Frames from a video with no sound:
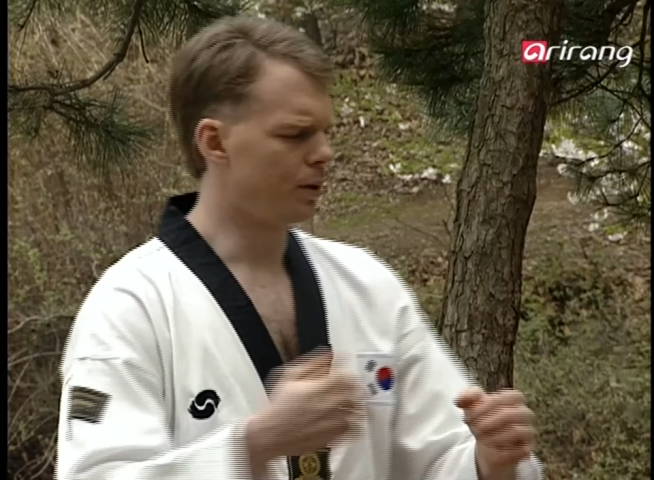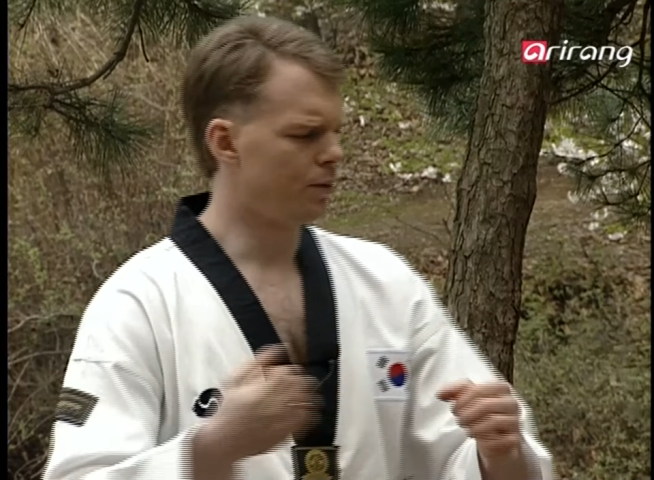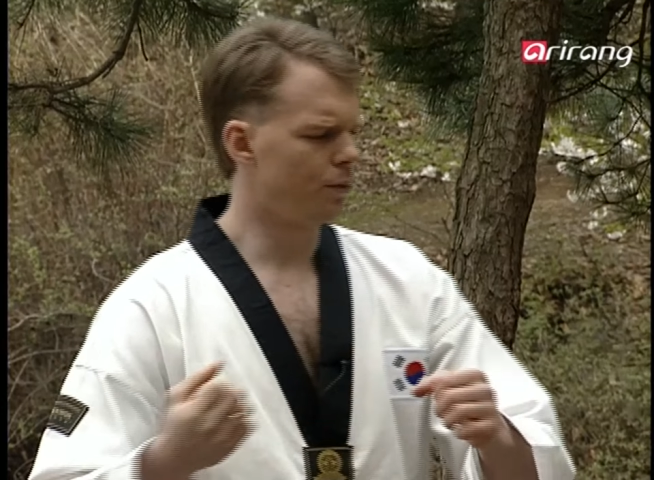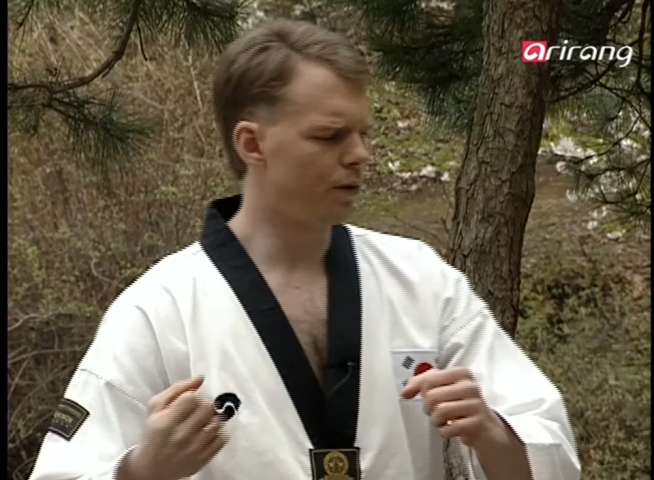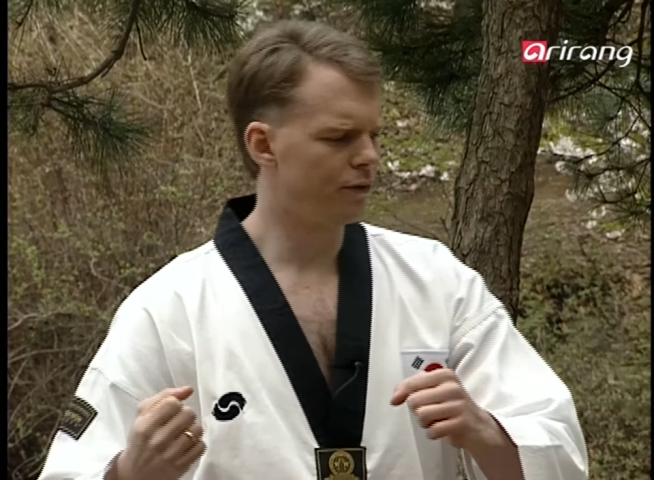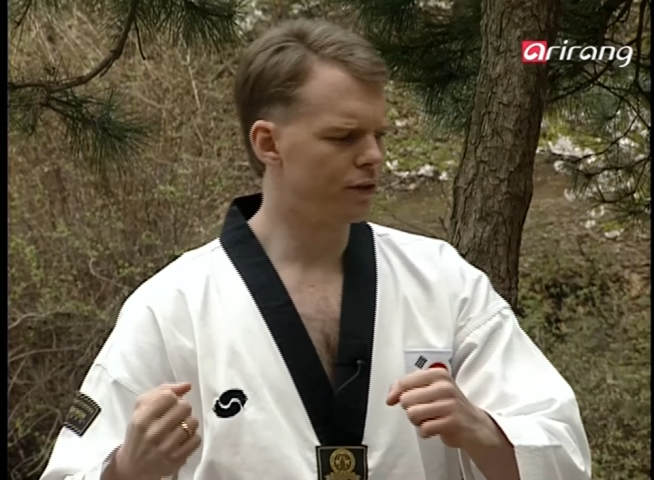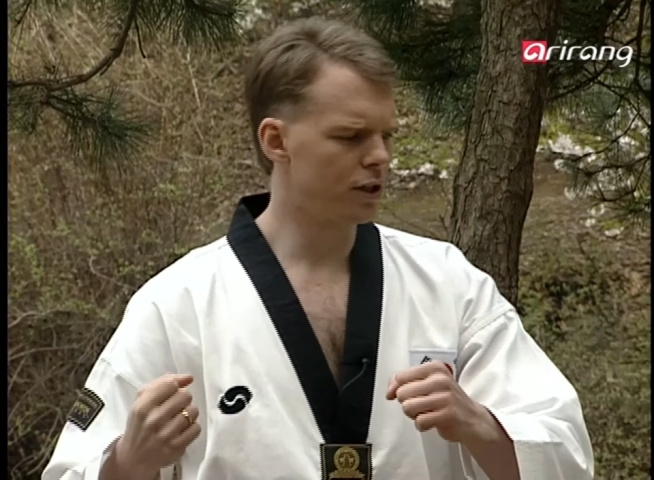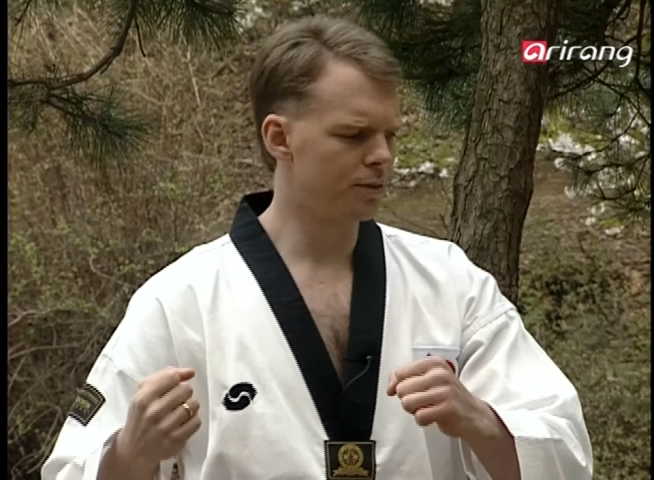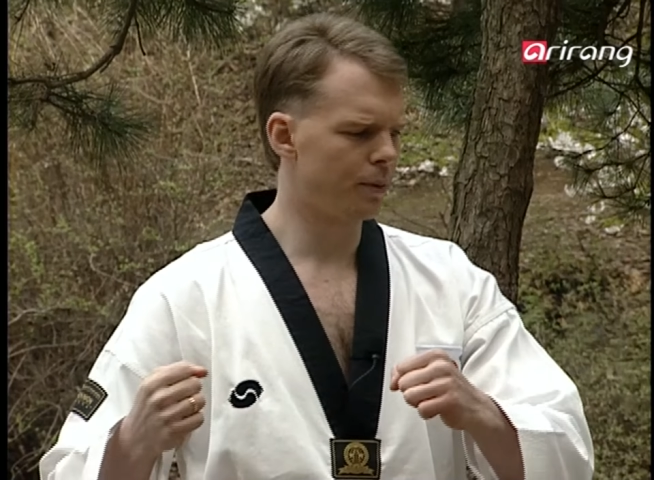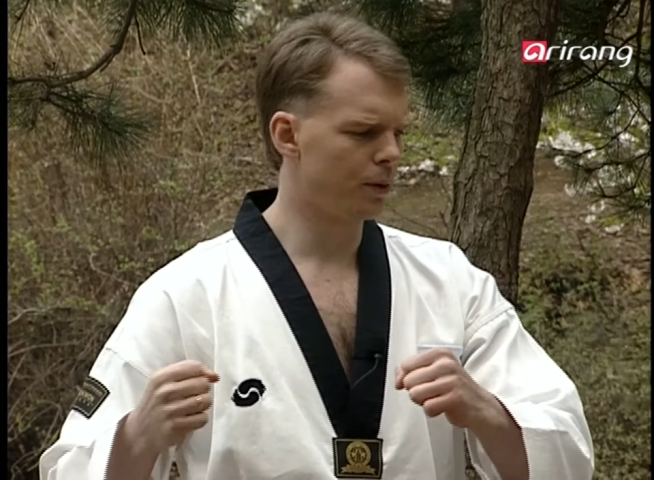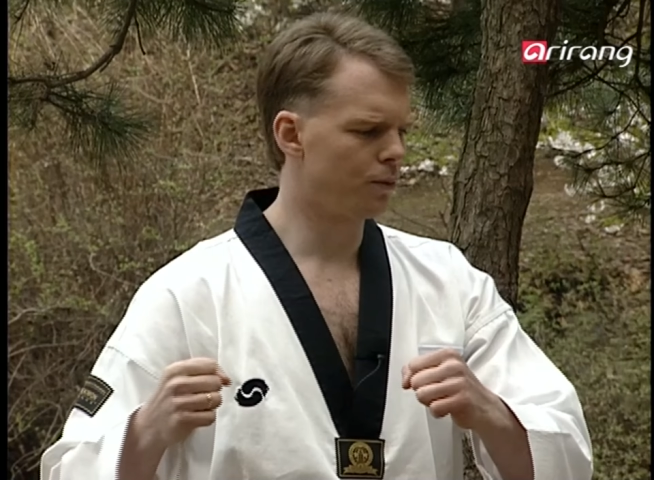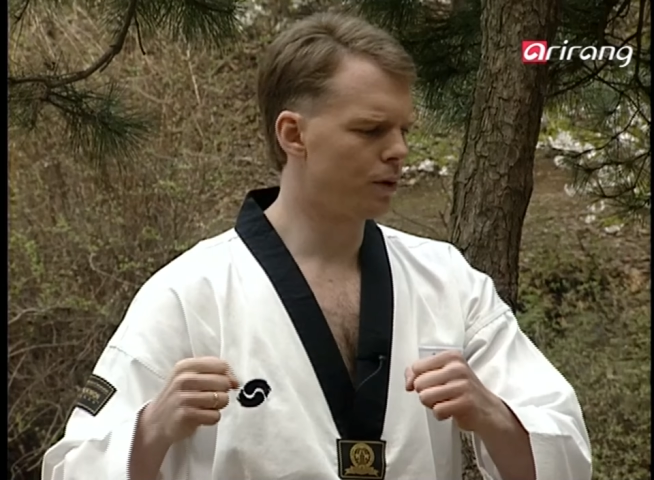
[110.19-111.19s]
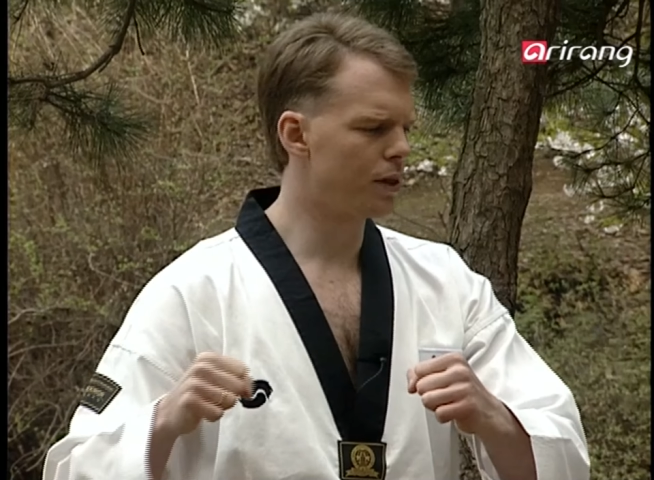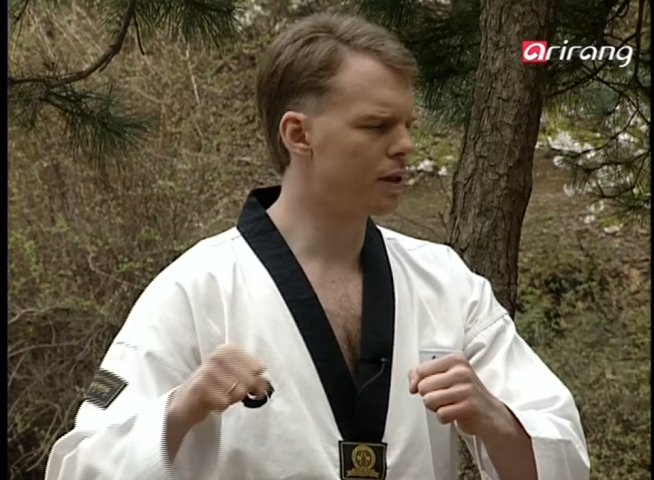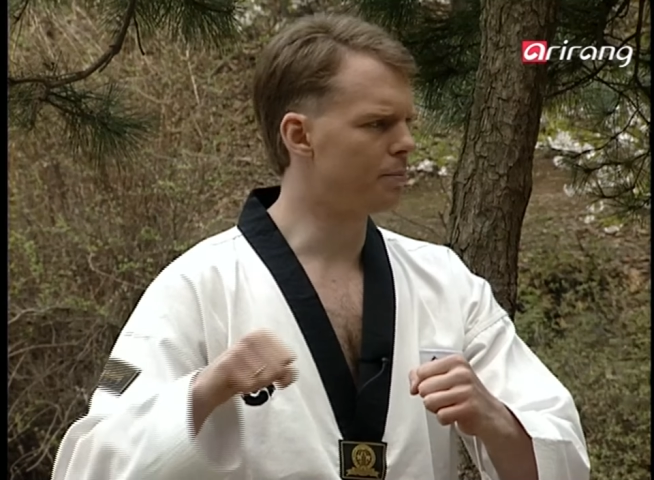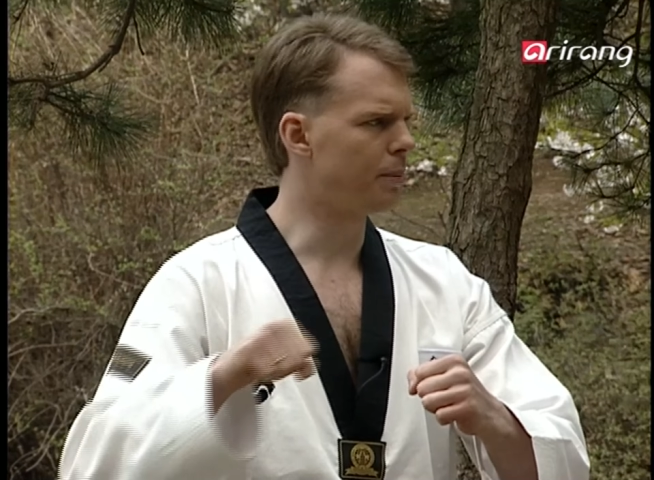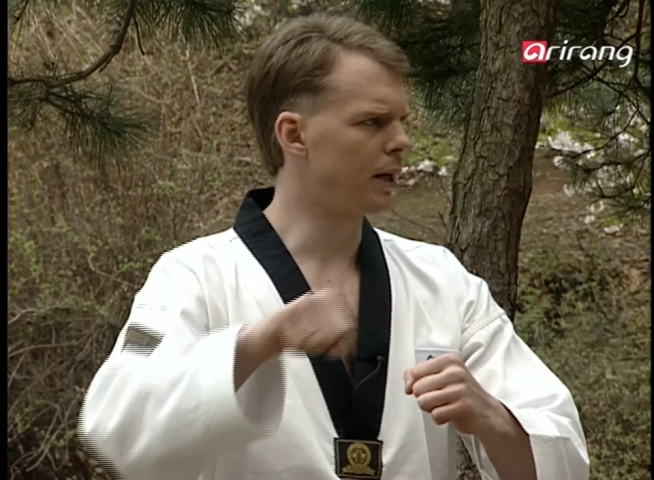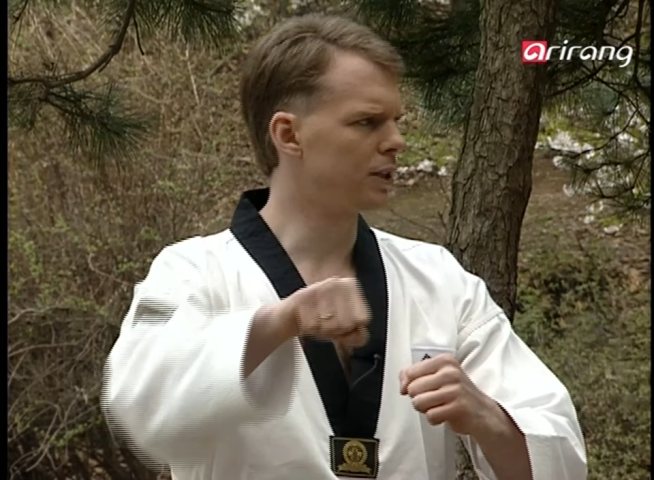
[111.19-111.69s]
we've just been with the
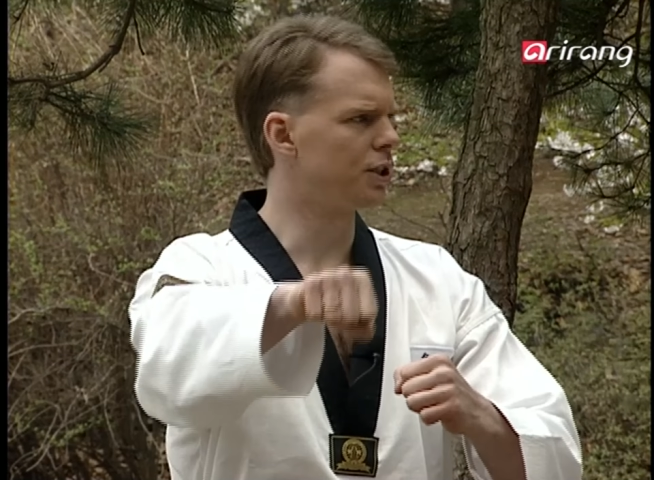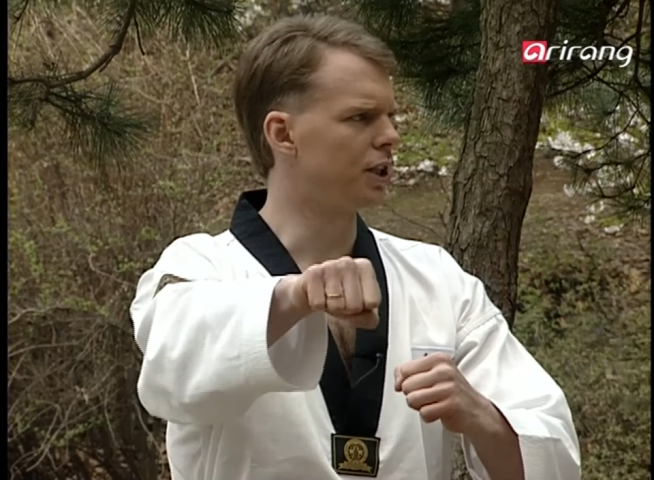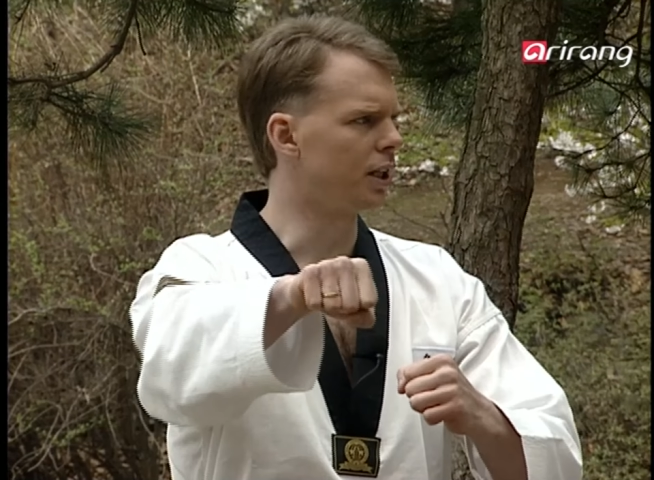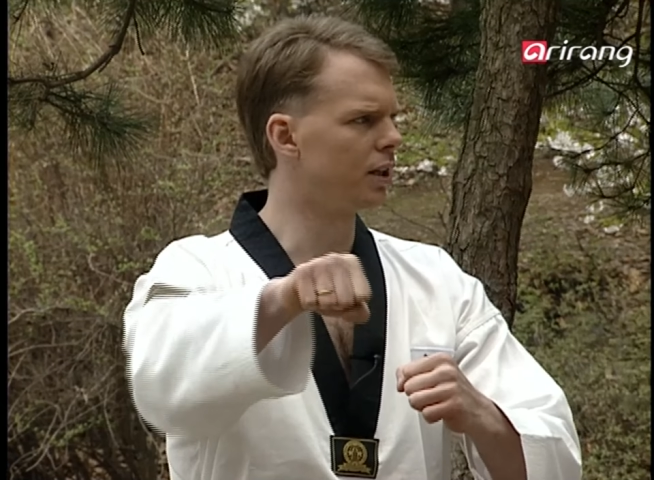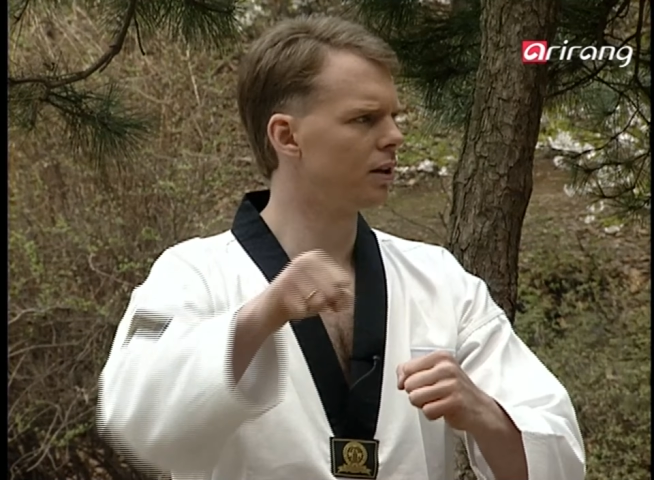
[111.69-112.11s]
punching.